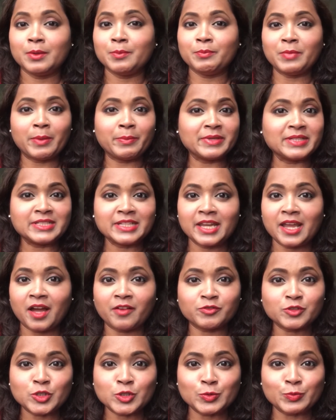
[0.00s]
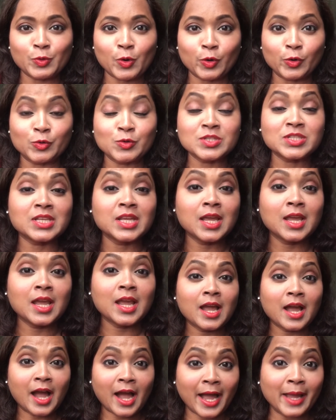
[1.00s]
maybe day after tomorrow's
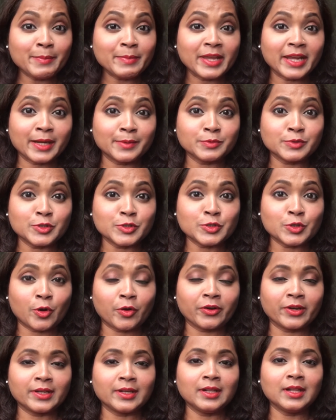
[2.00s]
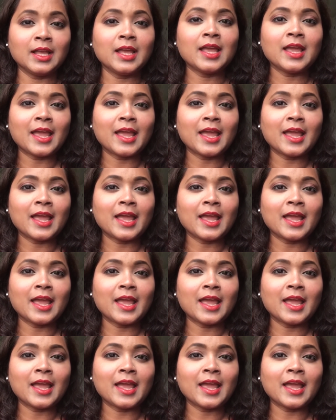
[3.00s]
eye makeup tutorial,